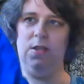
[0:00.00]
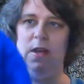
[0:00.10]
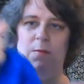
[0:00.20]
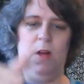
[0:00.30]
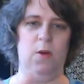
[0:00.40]

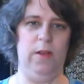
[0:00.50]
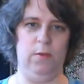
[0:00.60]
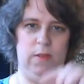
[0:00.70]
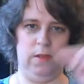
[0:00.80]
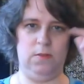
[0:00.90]
keep going
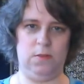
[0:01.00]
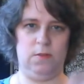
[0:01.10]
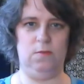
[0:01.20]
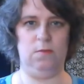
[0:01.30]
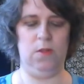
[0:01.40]
with it
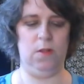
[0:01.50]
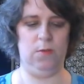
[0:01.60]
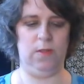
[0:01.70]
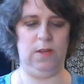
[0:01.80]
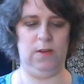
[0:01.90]

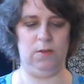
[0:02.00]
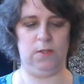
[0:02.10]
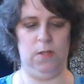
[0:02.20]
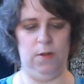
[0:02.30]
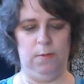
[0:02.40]
with the needles
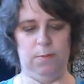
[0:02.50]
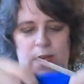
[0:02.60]
loaded. But